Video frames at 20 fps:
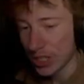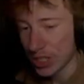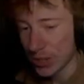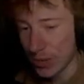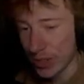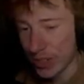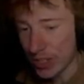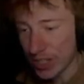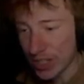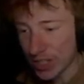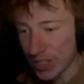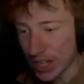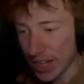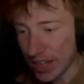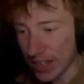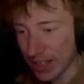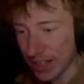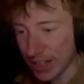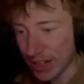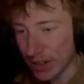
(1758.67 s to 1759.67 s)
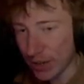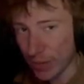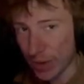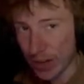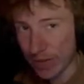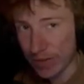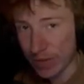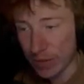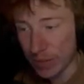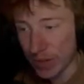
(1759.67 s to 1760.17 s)
we just stay in here and wait
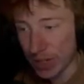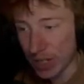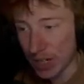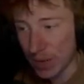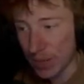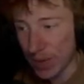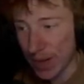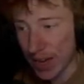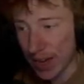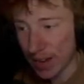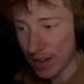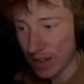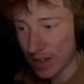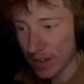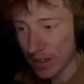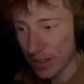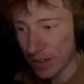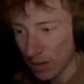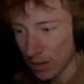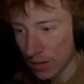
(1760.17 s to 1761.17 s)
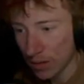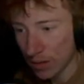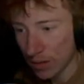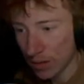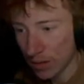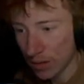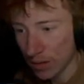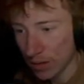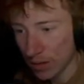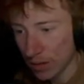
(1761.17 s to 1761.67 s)
for him to come back?
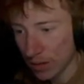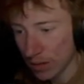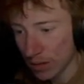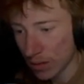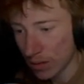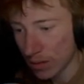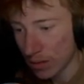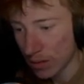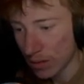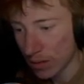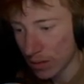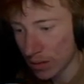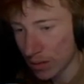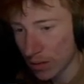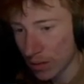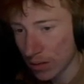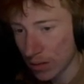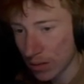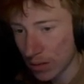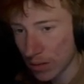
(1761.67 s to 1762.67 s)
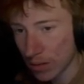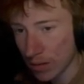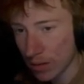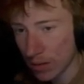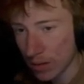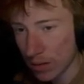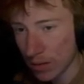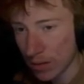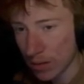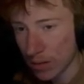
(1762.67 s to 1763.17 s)
Yeah, see how he's
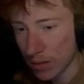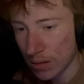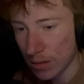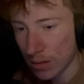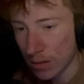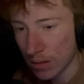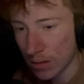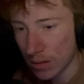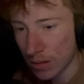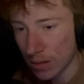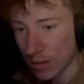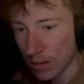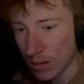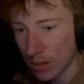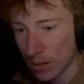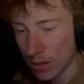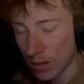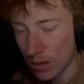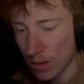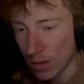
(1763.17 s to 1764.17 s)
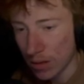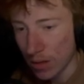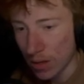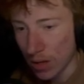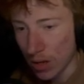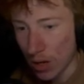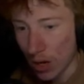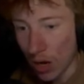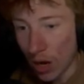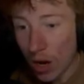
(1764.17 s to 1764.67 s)
doing on the thing.
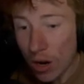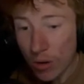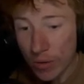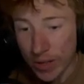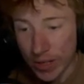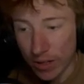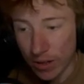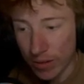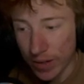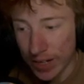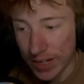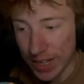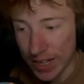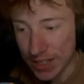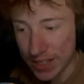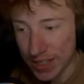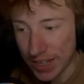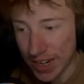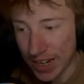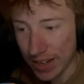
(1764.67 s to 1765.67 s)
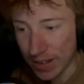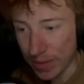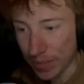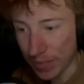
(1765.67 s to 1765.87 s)
Oh, he already has an item.